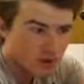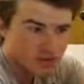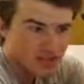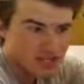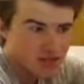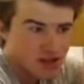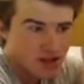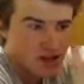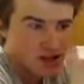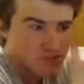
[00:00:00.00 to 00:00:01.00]
I mean, like
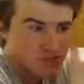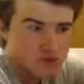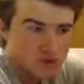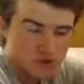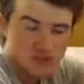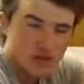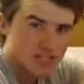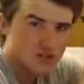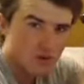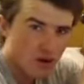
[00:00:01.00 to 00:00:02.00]
you can only try
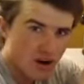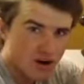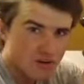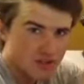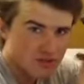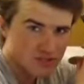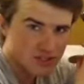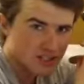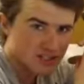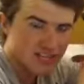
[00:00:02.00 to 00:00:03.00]
so hard. It was
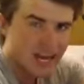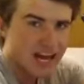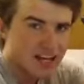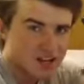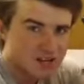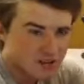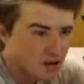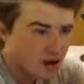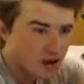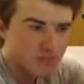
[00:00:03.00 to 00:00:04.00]
an attack,
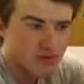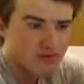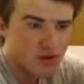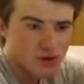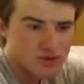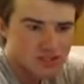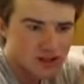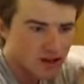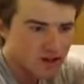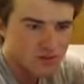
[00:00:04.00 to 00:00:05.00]
unprovoked
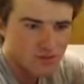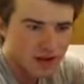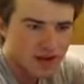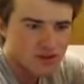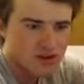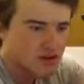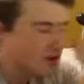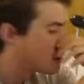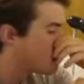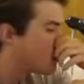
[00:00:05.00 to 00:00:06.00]
and whatever,
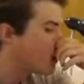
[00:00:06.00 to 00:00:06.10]
and